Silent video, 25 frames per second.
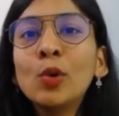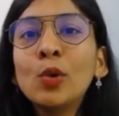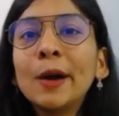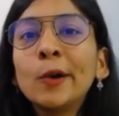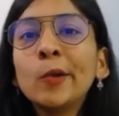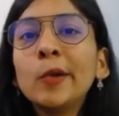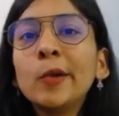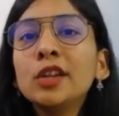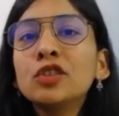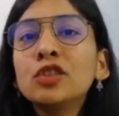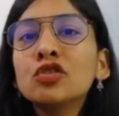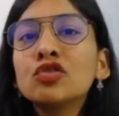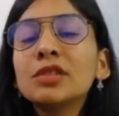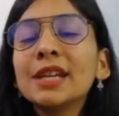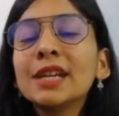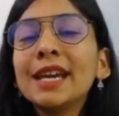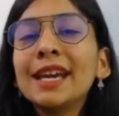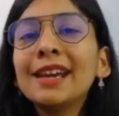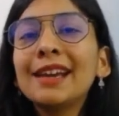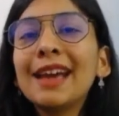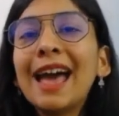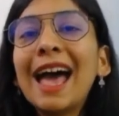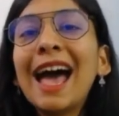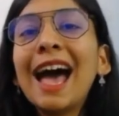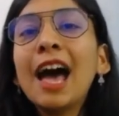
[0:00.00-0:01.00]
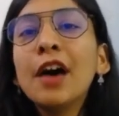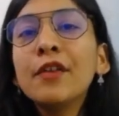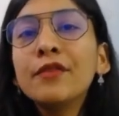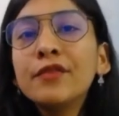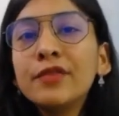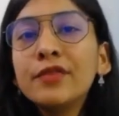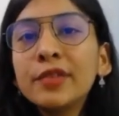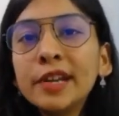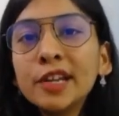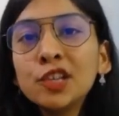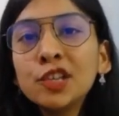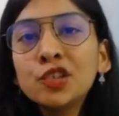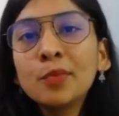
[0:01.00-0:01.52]
are going to take
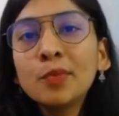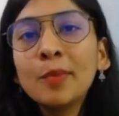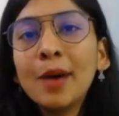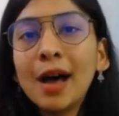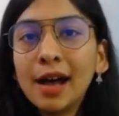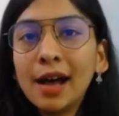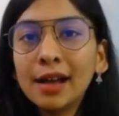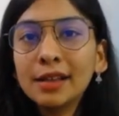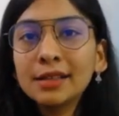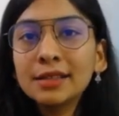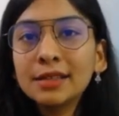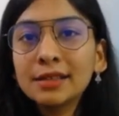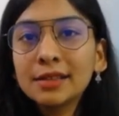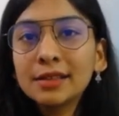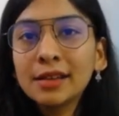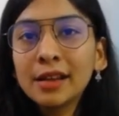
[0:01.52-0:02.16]
average mass